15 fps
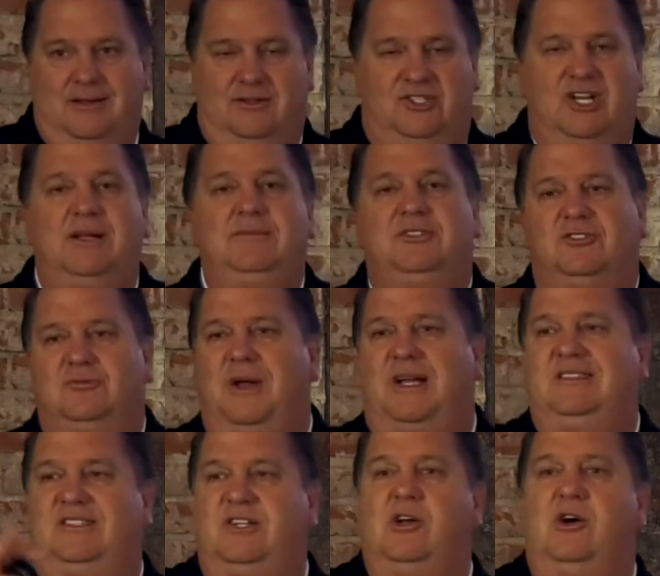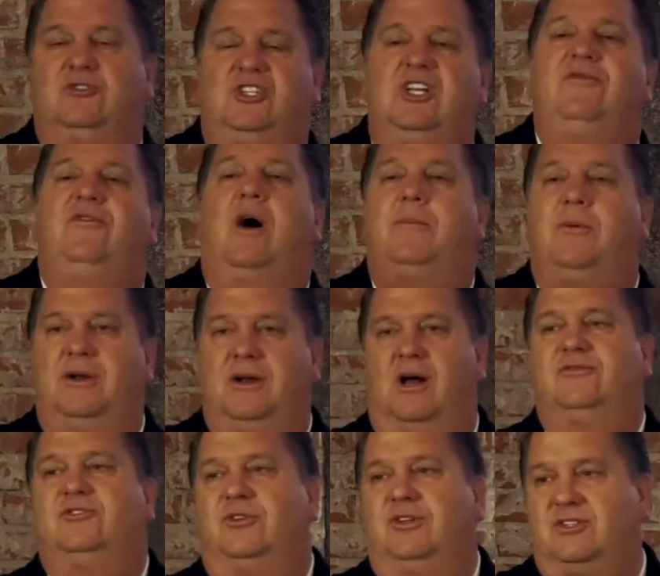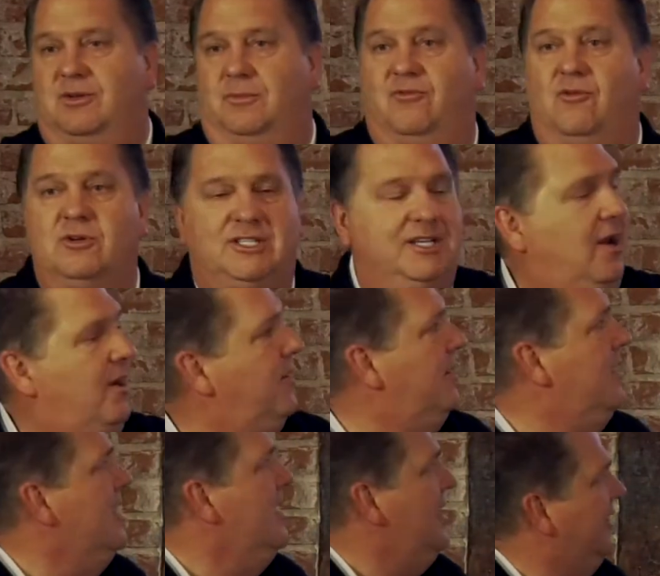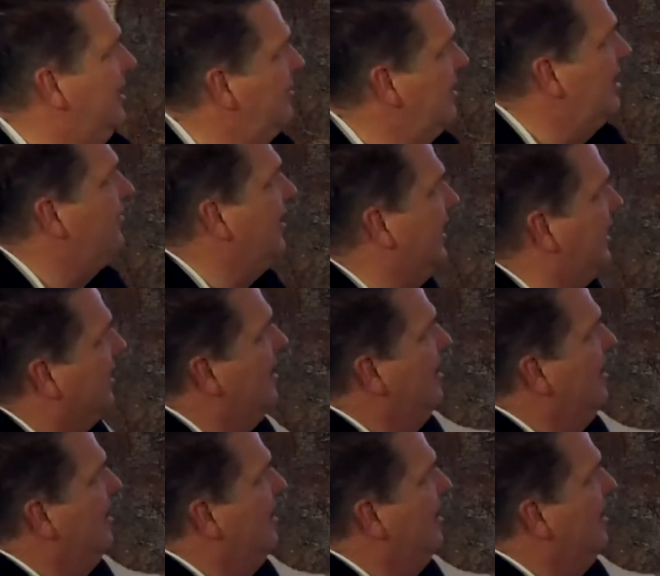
James is my CO, Chief Operating Officer. He does 1,400. Then we have like